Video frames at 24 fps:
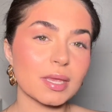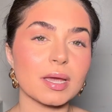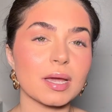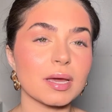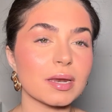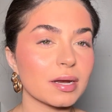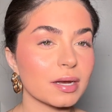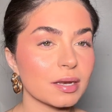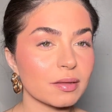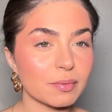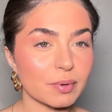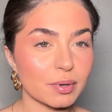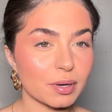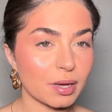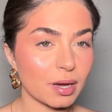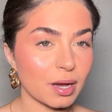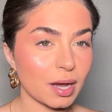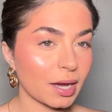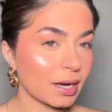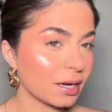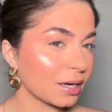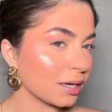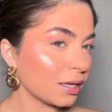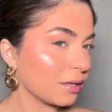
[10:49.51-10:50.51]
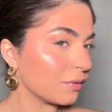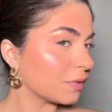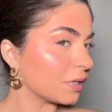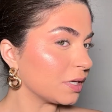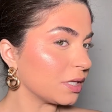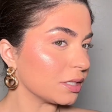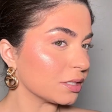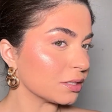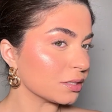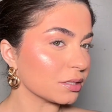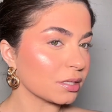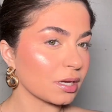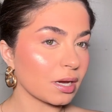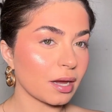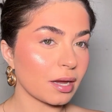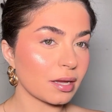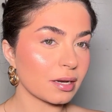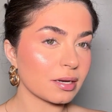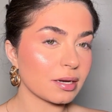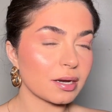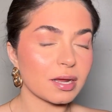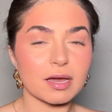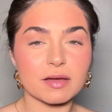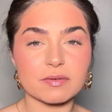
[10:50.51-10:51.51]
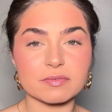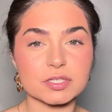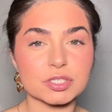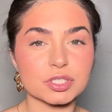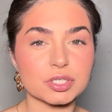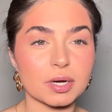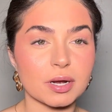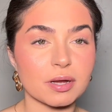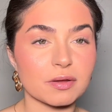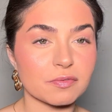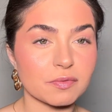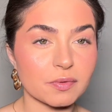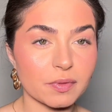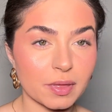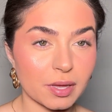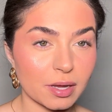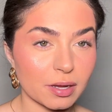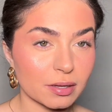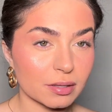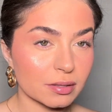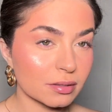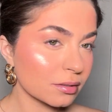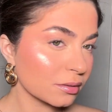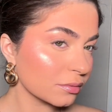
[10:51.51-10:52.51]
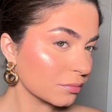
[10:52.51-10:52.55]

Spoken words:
I didn't have to try for that.